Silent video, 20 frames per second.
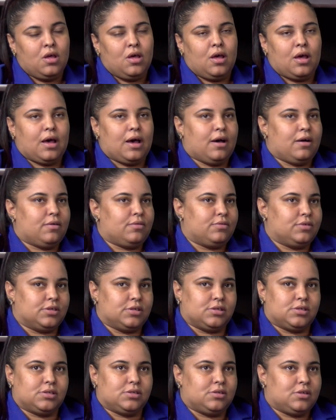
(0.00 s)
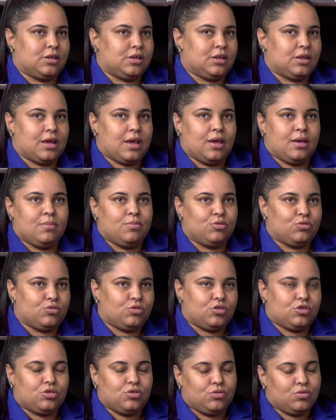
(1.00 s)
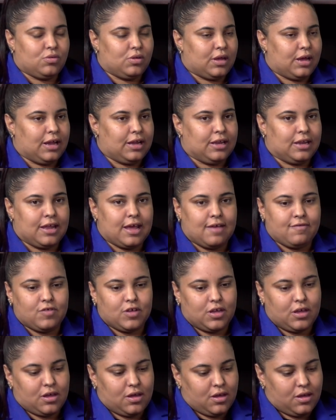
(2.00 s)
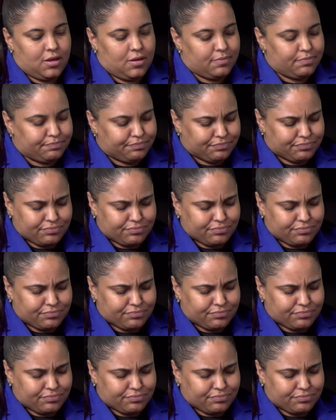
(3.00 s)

I was then able to like navigate